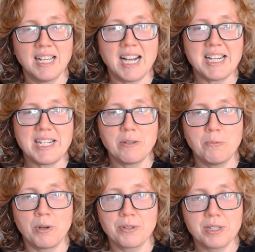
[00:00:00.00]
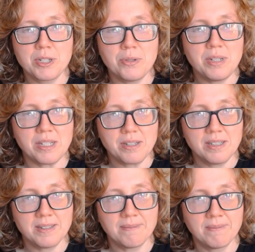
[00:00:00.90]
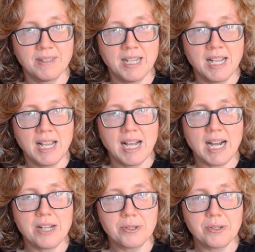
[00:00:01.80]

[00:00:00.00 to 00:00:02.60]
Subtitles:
I need a 1 or a 2 here. I